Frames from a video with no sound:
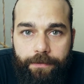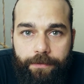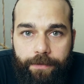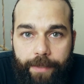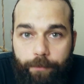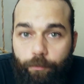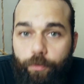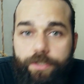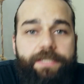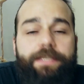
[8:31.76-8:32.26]

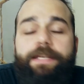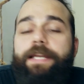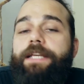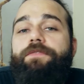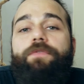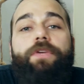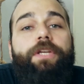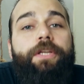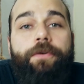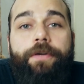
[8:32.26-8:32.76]
And what's the next
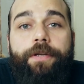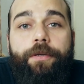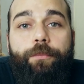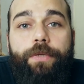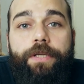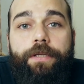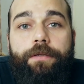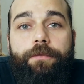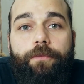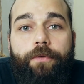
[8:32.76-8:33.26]
video going to
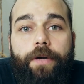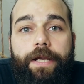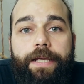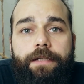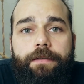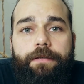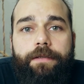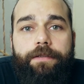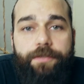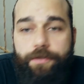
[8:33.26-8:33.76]
be,
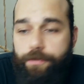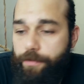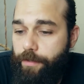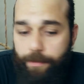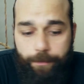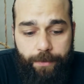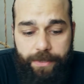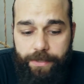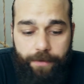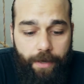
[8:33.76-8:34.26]
right? It's
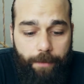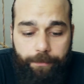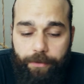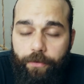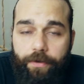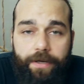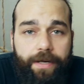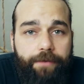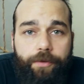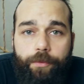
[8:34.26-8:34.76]
going to be
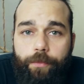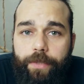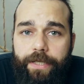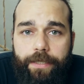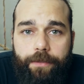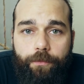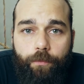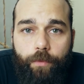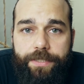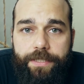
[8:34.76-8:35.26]
uploaded every
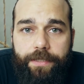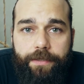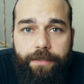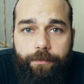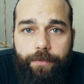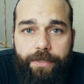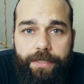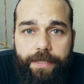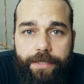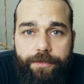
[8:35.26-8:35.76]
week. What's it going
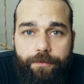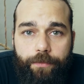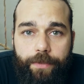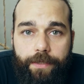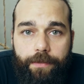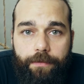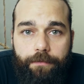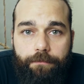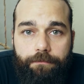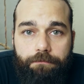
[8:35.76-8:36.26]
to be next week?
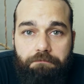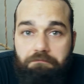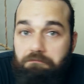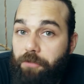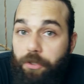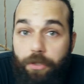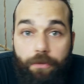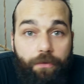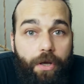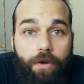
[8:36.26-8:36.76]

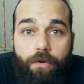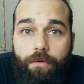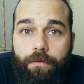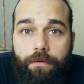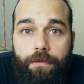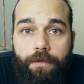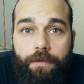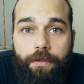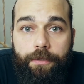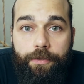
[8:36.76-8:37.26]
You don't know.
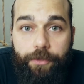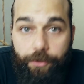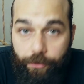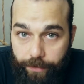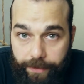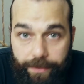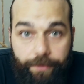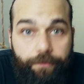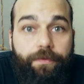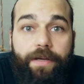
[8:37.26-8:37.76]
You're
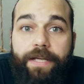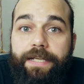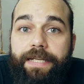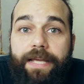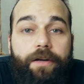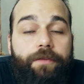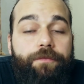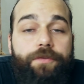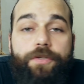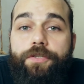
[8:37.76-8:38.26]
only going to find
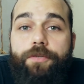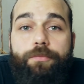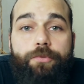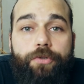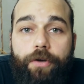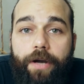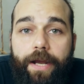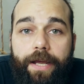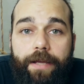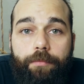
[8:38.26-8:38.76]
out if you
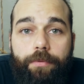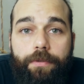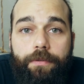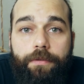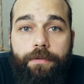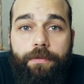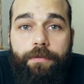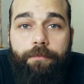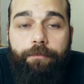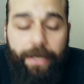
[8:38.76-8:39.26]
subscribe.
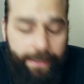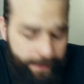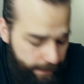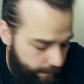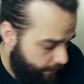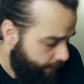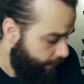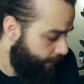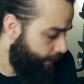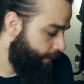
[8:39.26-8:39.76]

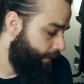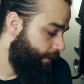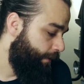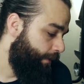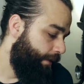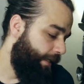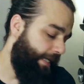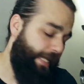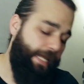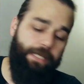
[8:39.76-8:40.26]
But,
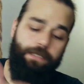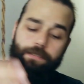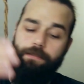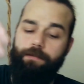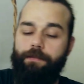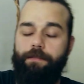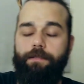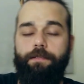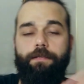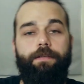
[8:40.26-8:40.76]
again,
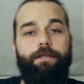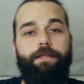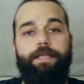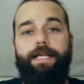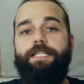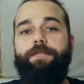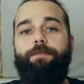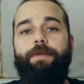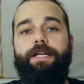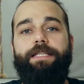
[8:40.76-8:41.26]

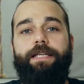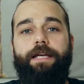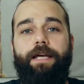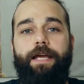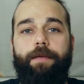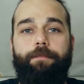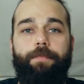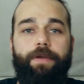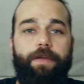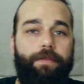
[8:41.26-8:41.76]
that's my
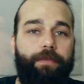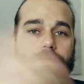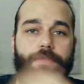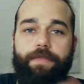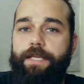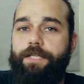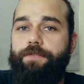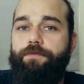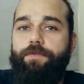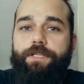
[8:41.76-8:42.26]
time.
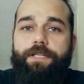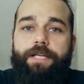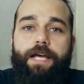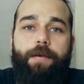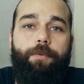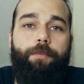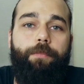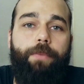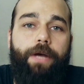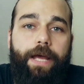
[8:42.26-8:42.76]
Thanks for
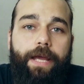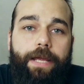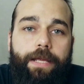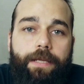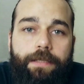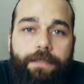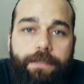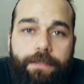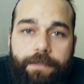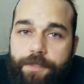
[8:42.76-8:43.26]
stopping by.
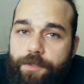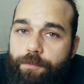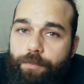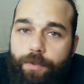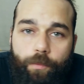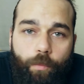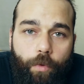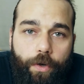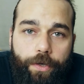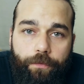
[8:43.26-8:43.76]
It's
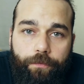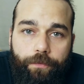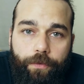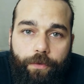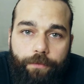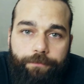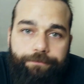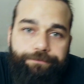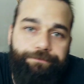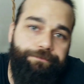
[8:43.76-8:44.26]
been
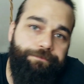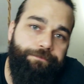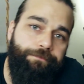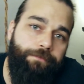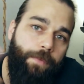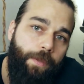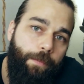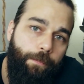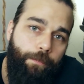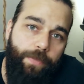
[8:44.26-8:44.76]
wonderful.
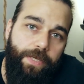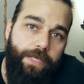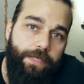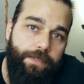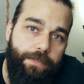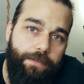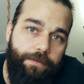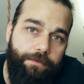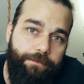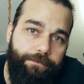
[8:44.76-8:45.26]

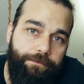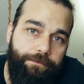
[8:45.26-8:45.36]
Peace.